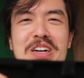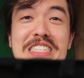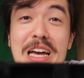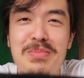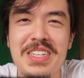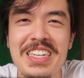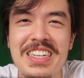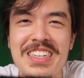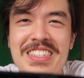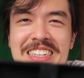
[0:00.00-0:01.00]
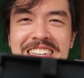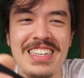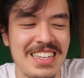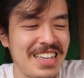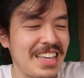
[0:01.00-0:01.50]
empty, you see?
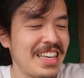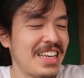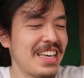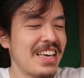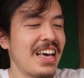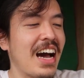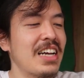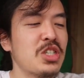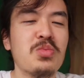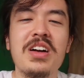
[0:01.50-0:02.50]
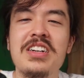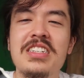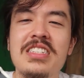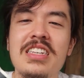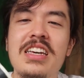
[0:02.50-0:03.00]
I just wanted to
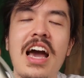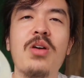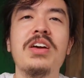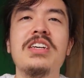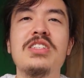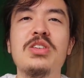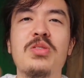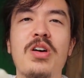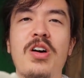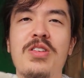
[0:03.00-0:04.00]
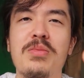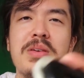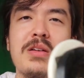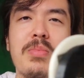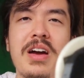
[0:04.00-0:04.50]
see how easy or hard it'd be to
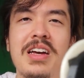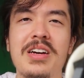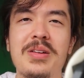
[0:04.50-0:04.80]
break.